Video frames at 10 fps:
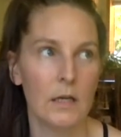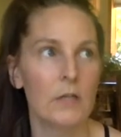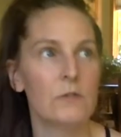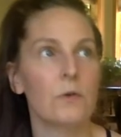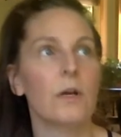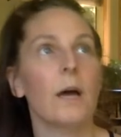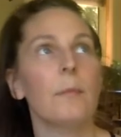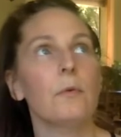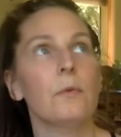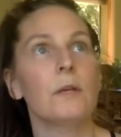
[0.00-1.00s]
So a
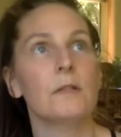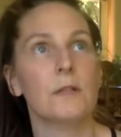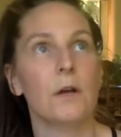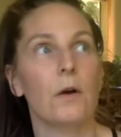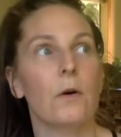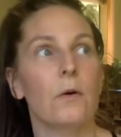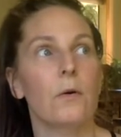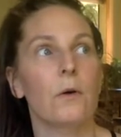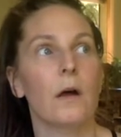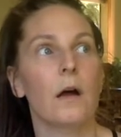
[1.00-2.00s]
couple of weeks
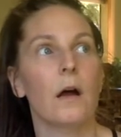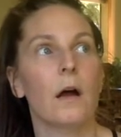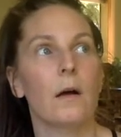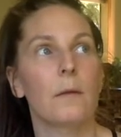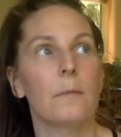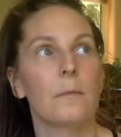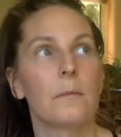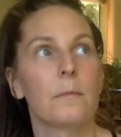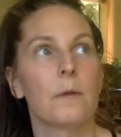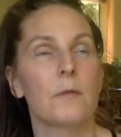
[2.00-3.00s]
ago, I
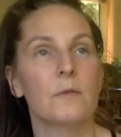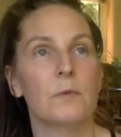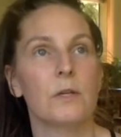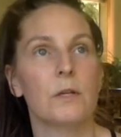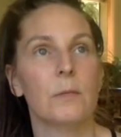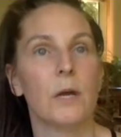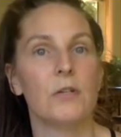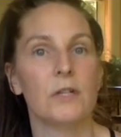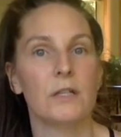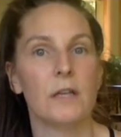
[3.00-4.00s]
was working on a
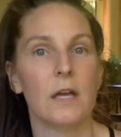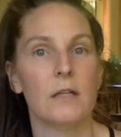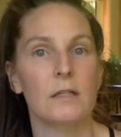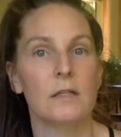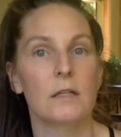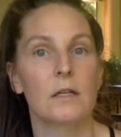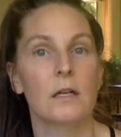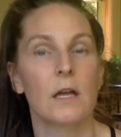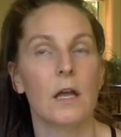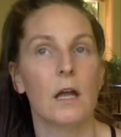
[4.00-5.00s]
project that
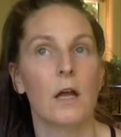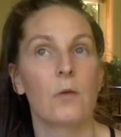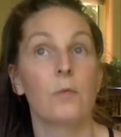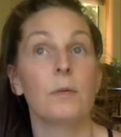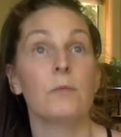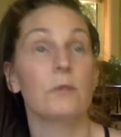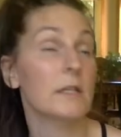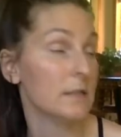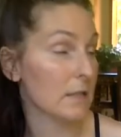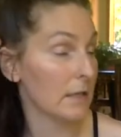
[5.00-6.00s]
will be
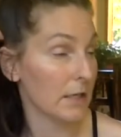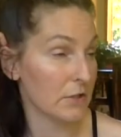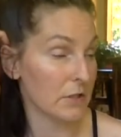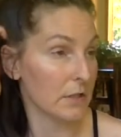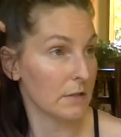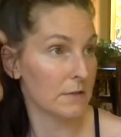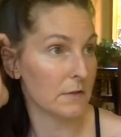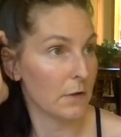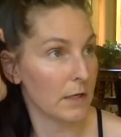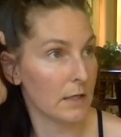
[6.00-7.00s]
released next year,
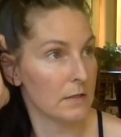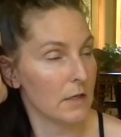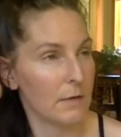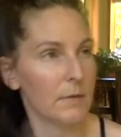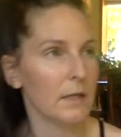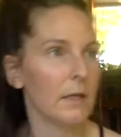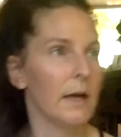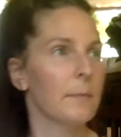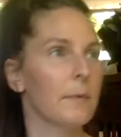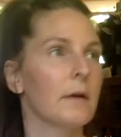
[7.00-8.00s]
so I can't talk about it
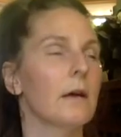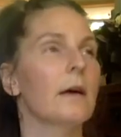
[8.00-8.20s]
yet, but